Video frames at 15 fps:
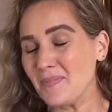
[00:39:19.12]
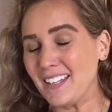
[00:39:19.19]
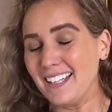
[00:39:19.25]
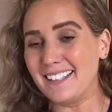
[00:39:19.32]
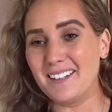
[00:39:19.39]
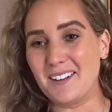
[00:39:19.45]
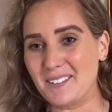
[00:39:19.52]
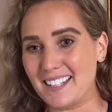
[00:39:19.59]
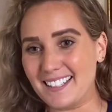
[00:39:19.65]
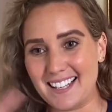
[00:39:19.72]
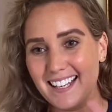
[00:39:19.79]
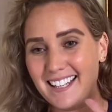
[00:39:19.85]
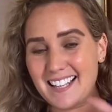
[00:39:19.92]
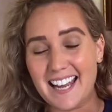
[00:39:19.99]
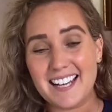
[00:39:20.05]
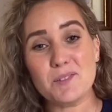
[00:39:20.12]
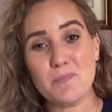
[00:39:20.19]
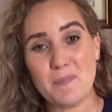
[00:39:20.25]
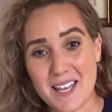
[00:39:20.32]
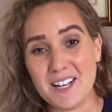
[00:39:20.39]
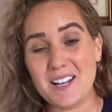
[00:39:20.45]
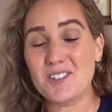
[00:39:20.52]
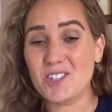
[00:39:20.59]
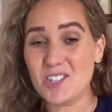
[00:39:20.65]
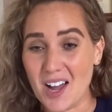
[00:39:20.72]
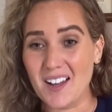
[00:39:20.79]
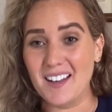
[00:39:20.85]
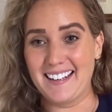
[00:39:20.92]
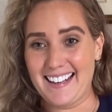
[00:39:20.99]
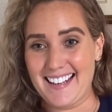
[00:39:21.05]
You know, it's been a
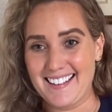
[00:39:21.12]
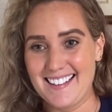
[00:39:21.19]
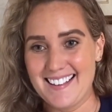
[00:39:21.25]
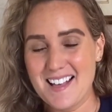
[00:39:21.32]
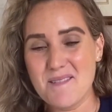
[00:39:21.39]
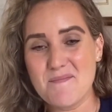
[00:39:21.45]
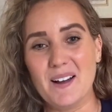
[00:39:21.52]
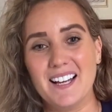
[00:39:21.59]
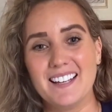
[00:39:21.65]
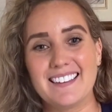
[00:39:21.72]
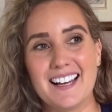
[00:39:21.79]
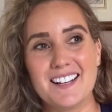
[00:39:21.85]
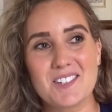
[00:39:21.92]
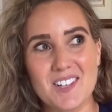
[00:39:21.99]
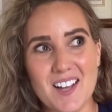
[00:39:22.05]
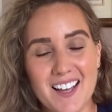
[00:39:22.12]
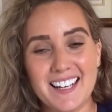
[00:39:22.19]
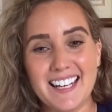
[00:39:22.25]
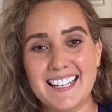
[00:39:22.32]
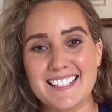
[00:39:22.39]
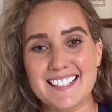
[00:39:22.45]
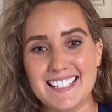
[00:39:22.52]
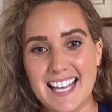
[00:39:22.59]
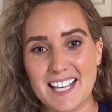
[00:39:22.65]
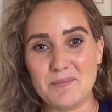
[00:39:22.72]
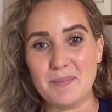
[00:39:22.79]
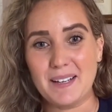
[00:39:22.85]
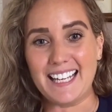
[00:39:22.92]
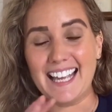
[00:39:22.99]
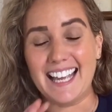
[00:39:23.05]
journey, but that journey has led
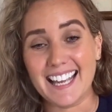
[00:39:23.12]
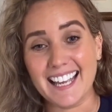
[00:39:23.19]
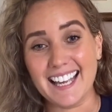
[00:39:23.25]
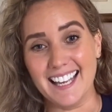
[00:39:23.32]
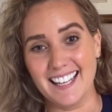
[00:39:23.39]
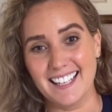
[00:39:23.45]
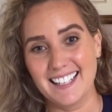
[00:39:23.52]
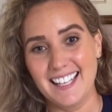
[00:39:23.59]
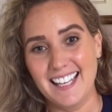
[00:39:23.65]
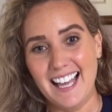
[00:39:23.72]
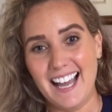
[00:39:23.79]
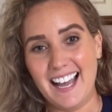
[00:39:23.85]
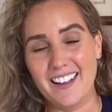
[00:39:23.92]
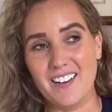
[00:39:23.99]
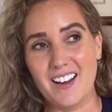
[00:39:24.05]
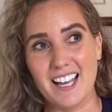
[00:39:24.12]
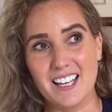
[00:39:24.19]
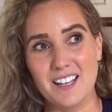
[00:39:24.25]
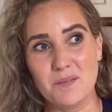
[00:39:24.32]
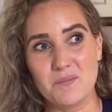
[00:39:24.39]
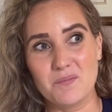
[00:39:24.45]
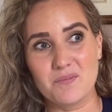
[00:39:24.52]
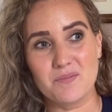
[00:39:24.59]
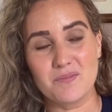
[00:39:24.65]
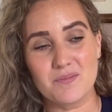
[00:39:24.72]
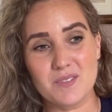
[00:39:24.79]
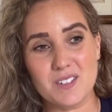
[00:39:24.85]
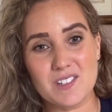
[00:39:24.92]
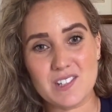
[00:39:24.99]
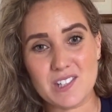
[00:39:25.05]
me here. And I am
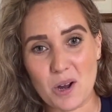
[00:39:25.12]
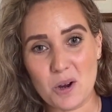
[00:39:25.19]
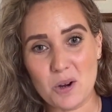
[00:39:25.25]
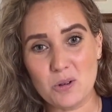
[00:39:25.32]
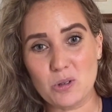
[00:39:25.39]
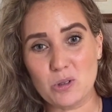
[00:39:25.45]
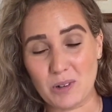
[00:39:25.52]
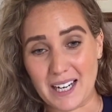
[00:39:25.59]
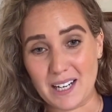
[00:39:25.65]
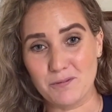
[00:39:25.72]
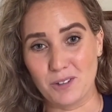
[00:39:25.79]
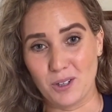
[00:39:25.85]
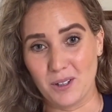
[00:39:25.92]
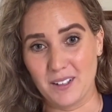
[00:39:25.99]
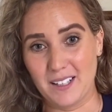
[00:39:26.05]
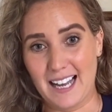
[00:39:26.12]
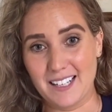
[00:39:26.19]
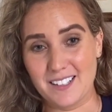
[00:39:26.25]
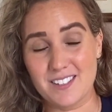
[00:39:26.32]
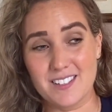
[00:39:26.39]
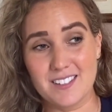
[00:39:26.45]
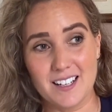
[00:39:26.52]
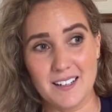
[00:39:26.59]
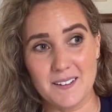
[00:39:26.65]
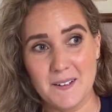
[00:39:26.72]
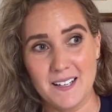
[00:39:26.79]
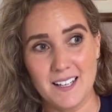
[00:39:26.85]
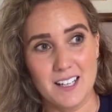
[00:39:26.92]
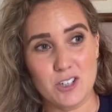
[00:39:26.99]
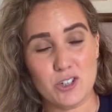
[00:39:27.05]
so grateful, and
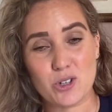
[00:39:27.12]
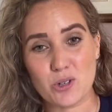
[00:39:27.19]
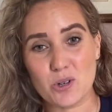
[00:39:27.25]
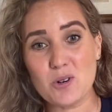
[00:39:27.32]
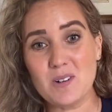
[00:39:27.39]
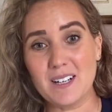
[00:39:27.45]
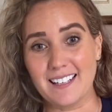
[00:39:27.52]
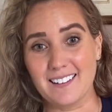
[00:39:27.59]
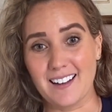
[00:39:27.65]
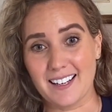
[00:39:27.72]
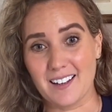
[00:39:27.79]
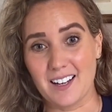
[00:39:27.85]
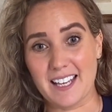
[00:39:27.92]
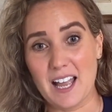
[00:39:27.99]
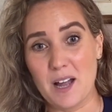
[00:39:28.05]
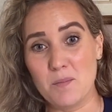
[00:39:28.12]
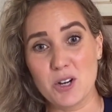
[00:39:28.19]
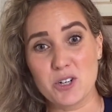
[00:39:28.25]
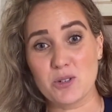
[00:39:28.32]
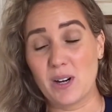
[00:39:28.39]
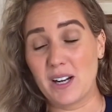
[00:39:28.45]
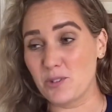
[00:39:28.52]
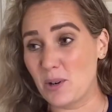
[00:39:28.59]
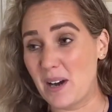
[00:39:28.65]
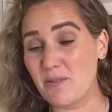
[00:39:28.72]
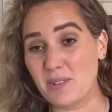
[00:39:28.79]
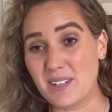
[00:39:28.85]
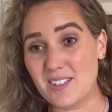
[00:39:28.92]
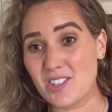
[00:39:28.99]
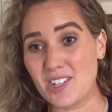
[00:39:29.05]
truly, like, I get emotional after
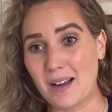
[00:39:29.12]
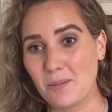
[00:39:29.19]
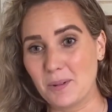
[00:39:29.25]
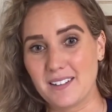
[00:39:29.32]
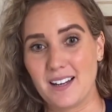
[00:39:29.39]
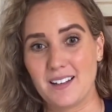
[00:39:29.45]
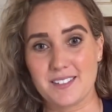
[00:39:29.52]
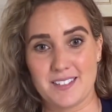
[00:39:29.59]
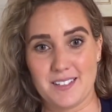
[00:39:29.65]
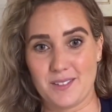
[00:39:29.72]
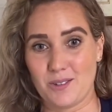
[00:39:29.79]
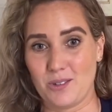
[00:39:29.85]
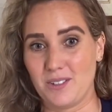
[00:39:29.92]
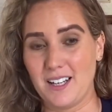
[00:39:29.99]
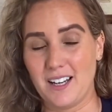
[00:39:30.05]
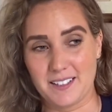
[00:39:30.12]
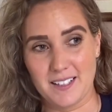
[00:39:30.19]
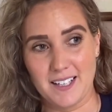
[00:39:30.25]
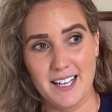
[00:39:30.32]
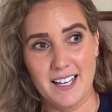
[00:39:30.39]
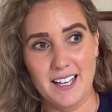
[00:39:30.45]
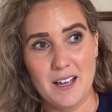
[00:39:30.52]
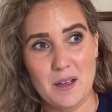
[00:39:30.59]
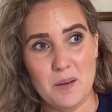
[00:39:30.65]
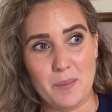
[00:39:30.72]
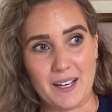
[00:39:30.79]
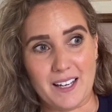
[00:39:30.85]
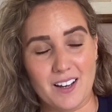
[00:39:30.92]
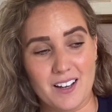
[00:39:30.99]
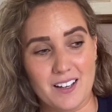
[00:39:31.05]
every chat with dancers,
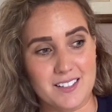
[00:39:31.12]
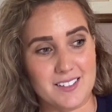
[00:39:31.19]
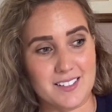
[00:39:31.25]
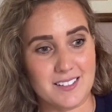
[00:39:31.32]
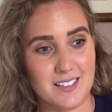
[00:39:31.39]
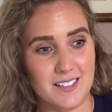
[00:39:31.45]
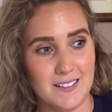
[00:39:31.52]
because